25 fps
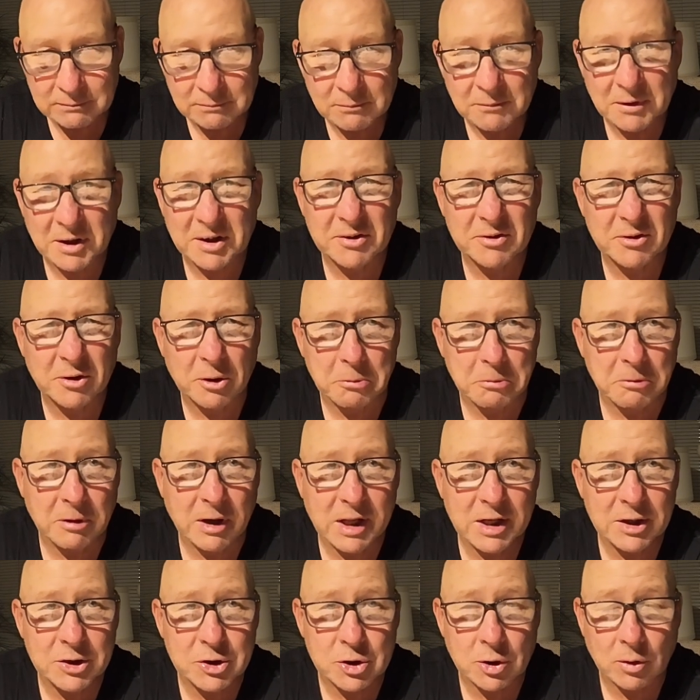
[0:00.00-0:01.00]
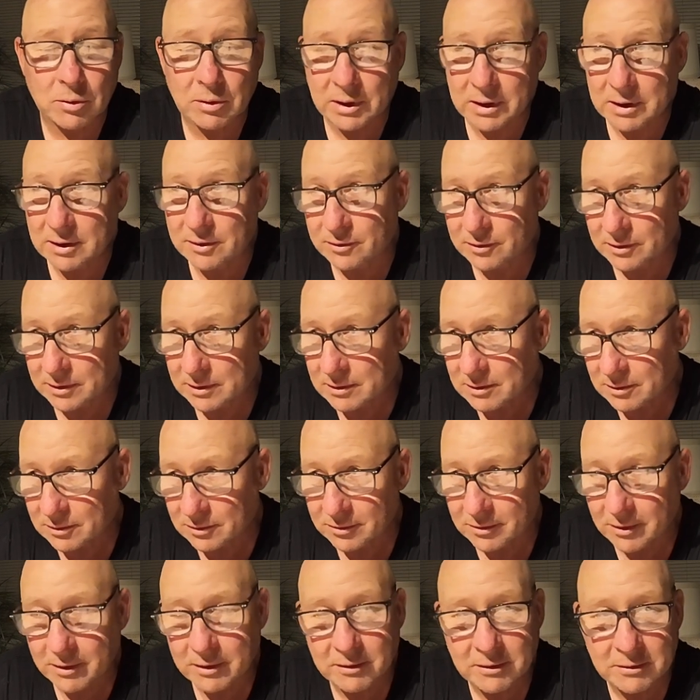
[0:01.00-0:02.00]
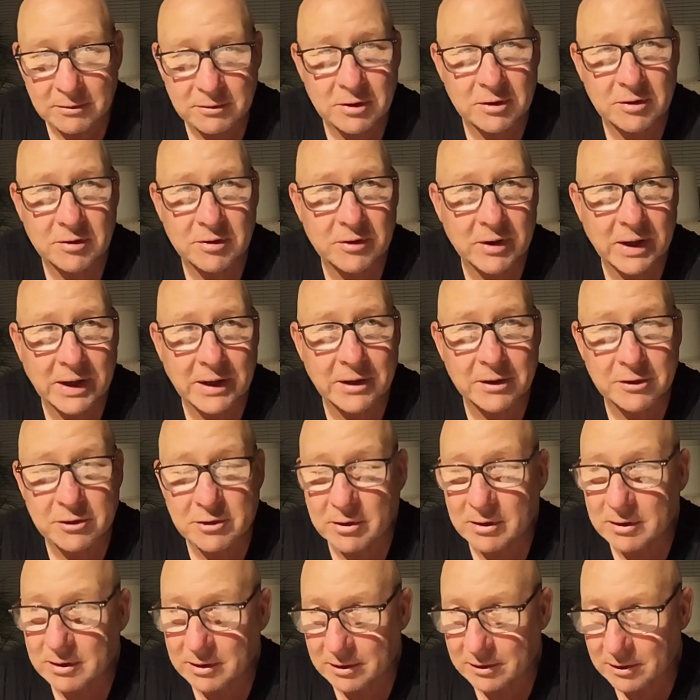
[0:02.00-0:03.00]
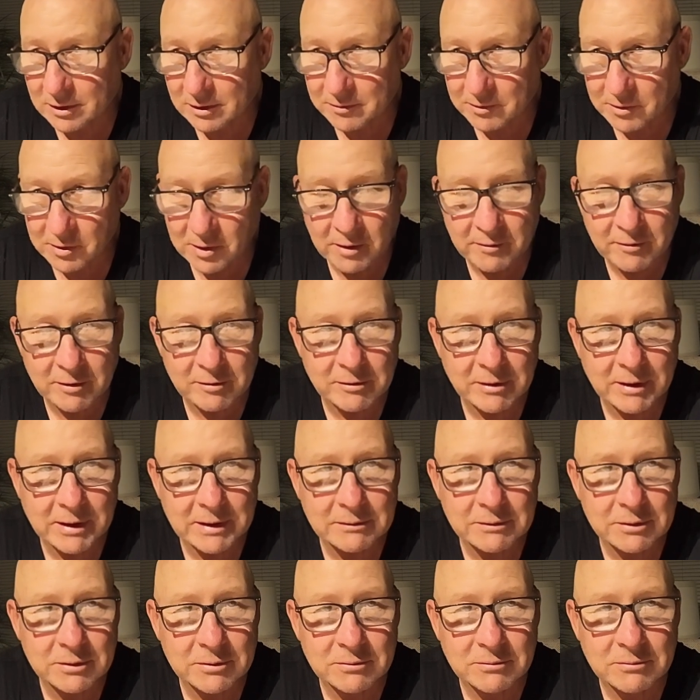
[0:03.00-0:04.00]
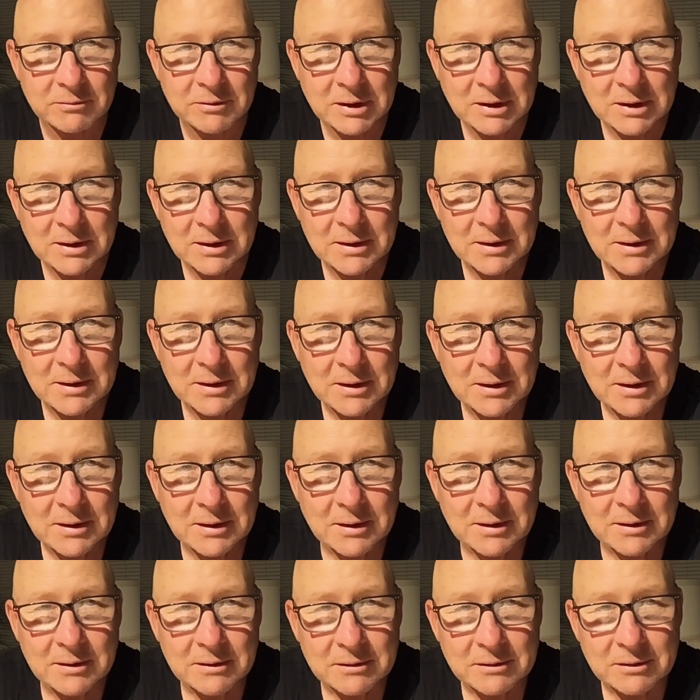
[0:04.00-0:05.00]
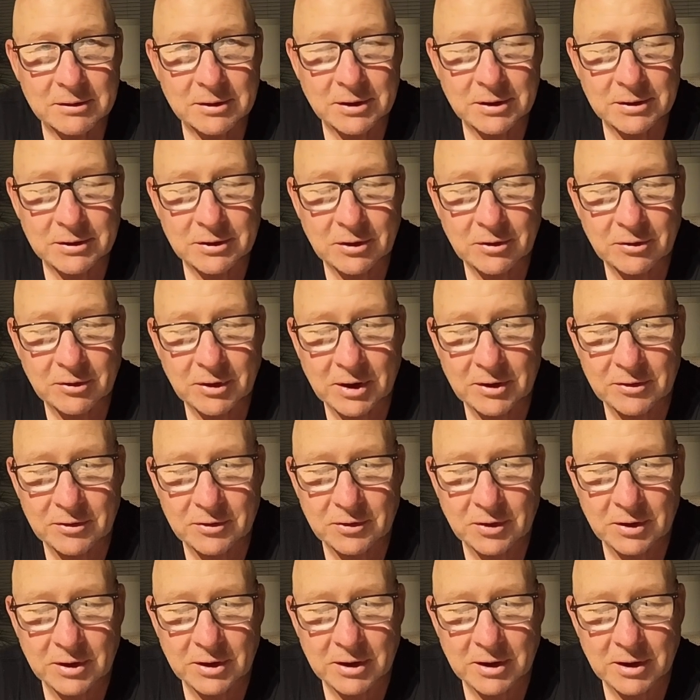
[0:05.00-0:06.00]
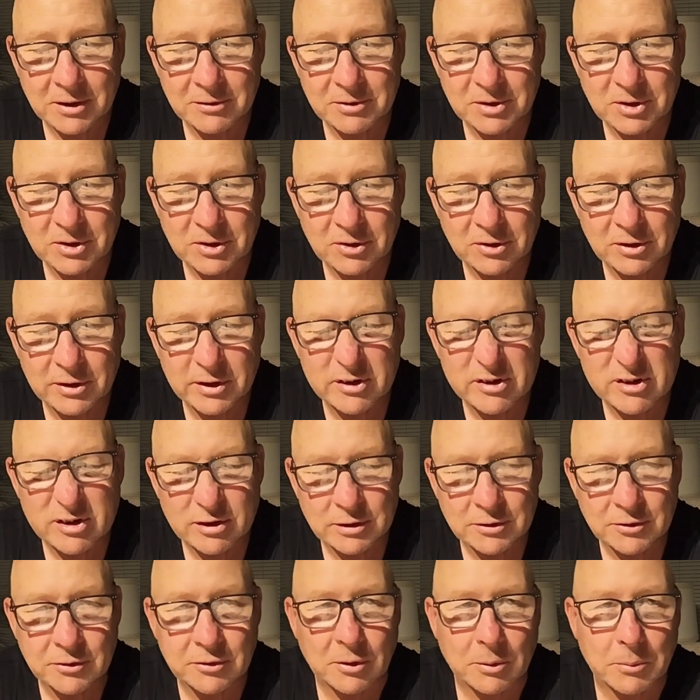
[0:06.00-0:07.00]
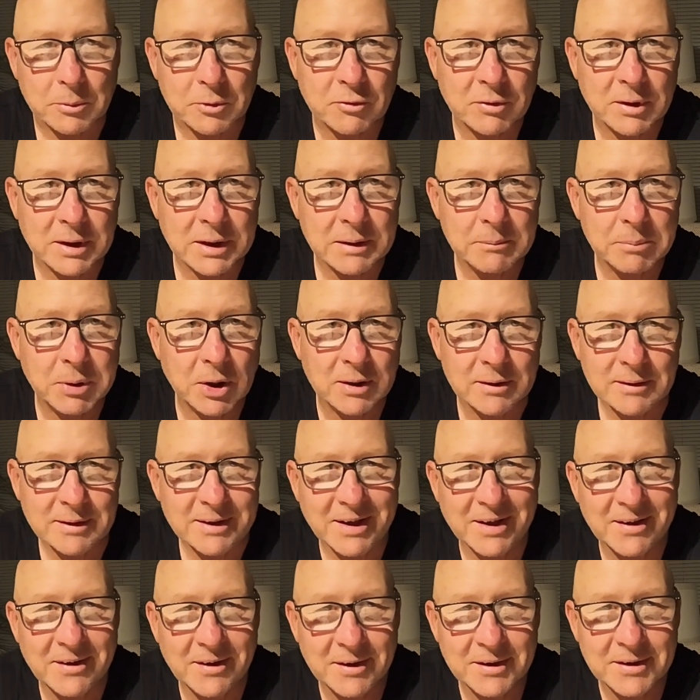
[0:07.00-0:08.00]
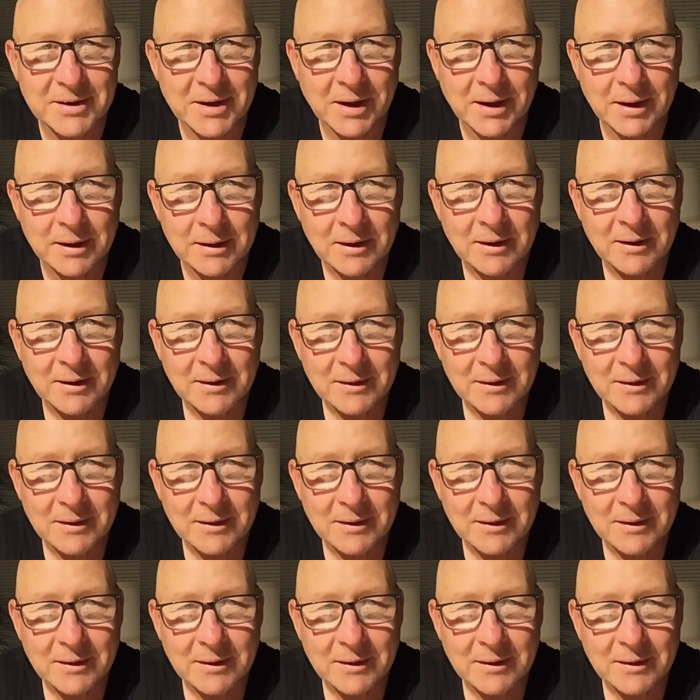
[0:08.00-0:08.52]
well, it's not really a jolly, is it? Because she's sat in a truck and I'm driving around, and she just gets to see the countryside and truck stops, really. But yeah,